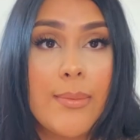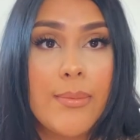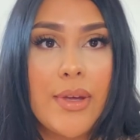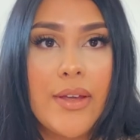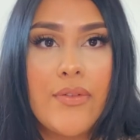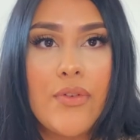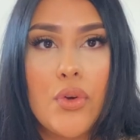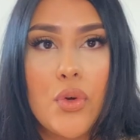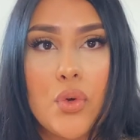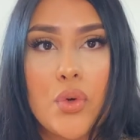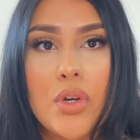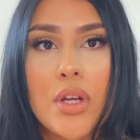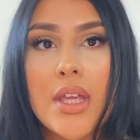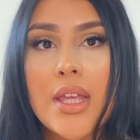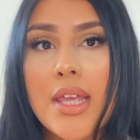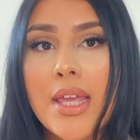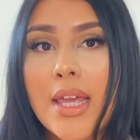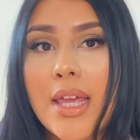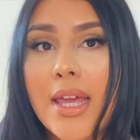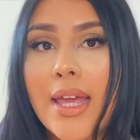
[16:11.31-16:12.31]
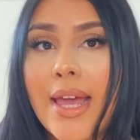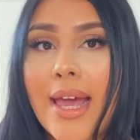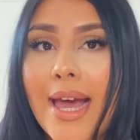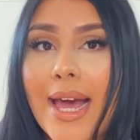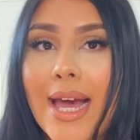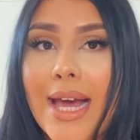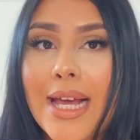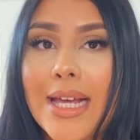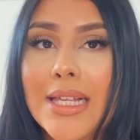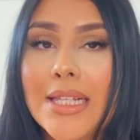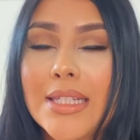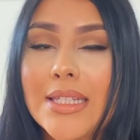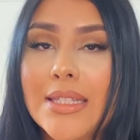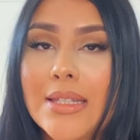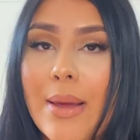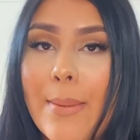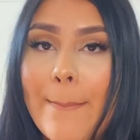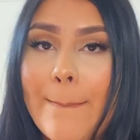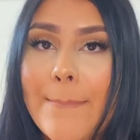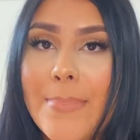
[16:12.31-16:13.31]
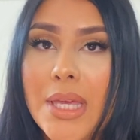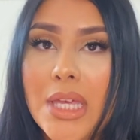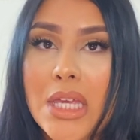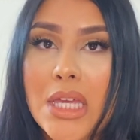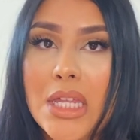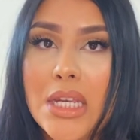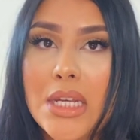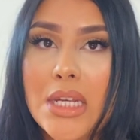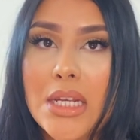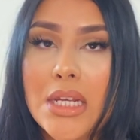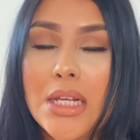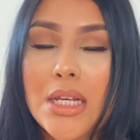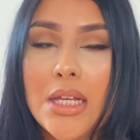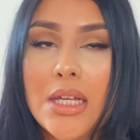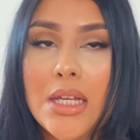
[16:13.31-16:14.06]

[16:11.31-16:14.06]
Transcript: my phone has been